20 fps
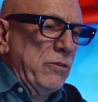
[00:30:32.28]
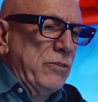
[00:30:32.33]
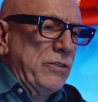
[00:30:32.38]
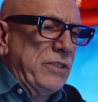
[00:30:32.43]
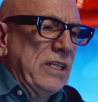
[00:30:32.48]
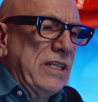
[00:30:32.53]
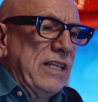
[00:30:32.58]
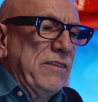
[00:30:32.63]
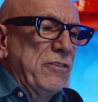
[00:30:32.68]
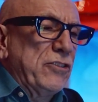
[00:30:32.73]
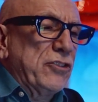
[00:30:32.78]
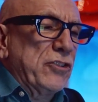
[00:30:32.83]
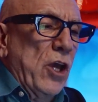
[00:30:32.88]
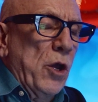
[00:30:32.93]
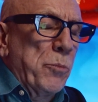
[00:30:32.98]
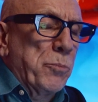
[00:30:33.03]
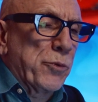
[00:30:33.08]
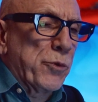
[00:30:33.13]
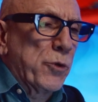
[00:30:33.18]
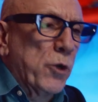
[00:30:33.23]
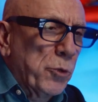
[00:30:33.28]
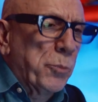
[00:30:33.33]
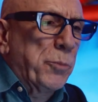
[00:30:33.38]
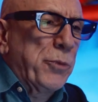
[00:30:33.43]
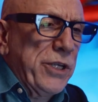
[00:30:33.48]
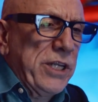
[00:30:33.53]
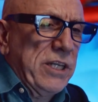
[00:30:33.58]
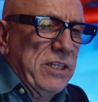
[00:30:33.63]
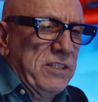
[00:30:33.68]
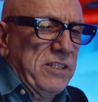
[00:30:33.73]
delivers
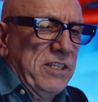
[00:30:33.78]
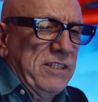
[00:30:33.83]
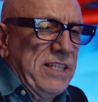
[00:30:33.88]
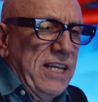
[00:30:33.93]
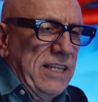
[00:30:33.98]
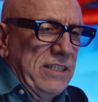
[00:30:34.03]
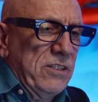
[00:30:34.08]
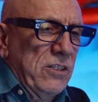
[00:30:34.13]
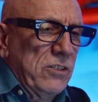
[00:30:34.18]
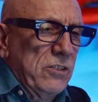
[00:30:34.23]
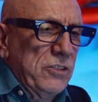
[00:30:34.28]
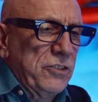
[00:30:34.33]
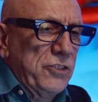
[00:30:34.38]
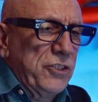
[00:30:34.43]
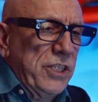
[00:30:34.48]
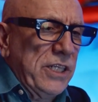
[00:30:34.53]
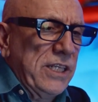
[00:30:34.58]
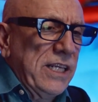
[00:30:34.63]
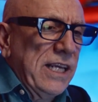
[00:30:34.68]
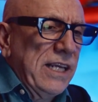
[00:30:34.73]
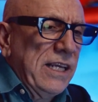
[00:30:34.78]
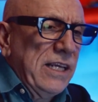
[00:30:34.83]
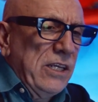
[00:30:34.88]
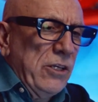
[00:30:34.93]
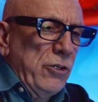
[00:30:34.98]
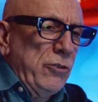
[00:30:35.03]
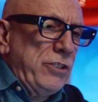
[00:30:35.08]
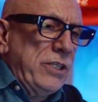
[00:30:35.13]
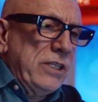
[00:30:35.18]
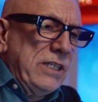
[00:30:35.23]
appropriate technology,
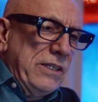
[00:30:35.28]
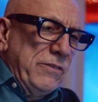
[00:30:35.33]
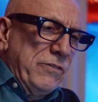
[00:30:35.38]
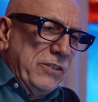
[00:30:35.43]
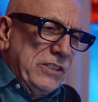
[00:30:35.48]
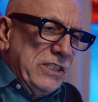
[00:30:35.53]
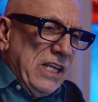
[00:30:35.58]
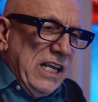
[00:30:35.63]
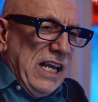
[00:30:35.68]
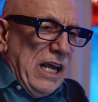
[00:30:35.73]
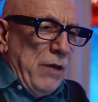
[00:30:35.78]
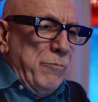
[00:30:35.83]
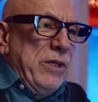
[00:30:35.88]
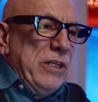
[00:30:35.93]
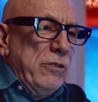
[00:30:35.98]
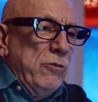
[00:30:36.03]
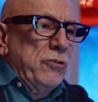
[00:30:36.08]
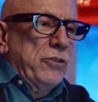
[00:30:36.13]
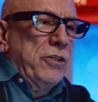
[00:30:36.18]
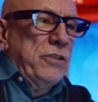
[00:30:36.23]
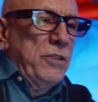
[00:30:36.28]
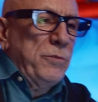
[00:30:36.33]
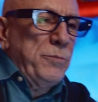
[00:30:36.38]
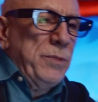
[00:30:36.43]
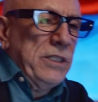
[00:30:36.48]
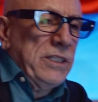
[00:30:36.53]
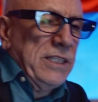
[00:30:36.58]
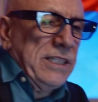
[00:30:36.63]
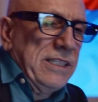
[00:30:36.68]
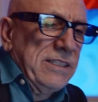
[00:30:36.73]
who delivers, I mean, look at the
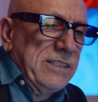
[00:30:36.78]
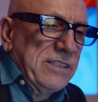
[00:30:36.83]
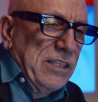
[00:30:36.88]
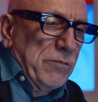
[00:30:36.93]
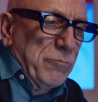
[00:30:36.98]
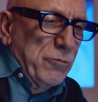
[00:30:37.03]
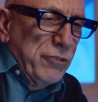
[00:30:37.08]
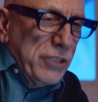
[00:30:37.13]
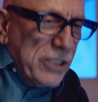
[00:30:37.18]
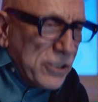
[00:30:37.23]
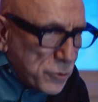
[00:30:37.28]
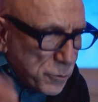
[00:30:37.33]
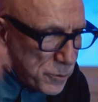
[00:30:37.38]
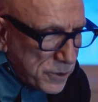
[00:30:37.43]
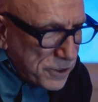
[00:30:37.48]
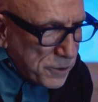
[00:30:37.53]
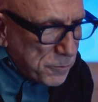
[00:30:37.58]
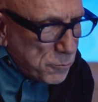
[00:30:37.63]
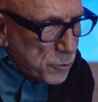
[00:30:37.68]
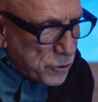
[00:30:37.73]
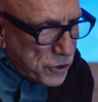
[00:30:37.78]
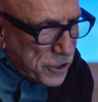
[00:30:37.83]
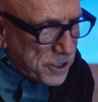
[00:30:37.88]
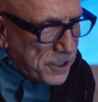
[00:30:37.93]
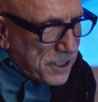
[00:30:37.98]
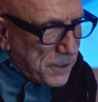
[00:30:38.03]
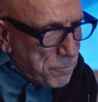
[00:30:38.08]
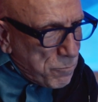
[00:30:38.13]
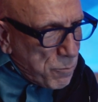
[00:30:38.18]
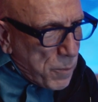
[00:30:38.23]
building in St. Moritz with the
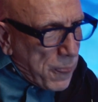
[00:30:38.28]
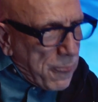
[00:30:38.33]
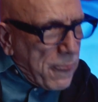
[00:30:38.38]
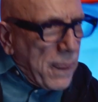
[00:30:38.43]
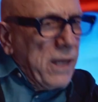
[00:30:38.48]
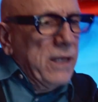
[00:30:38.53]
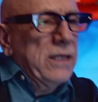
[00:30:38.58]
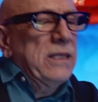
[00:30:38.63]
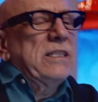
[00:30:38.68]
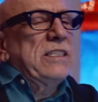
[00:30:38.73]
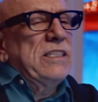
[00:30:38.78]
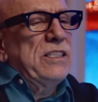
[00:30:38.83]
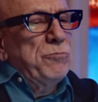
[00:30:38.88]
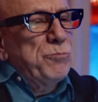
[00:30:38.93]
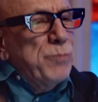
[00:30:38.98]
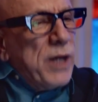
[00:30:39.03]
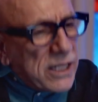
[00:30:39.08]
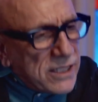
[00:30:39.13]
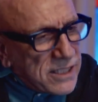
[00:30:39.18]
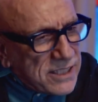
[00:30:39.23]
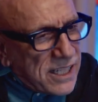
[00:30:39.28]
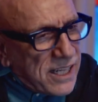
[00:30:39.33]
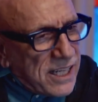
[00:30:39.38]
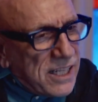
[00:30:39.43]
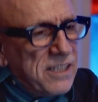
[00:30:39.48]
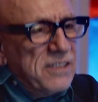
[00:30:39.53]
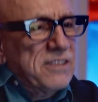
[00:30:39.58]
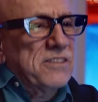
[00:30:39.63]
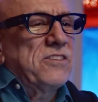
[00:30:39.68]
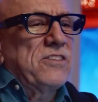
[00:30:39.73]
wooden
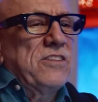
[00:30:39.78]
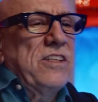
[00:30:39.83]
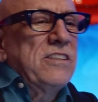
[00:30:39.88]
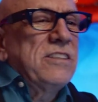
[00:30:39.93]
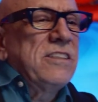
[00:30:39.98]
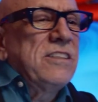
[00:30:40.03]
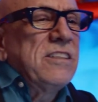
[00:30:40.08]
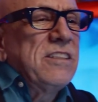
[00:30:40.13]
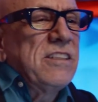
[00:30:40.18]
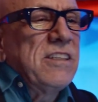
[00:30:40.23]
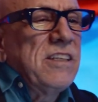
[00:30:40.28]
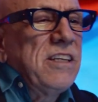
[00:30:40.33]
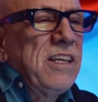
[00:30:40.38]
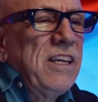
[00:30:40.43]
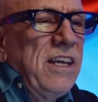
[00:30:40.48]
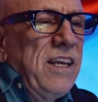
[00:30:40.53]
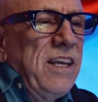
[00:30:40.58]
pantiles, and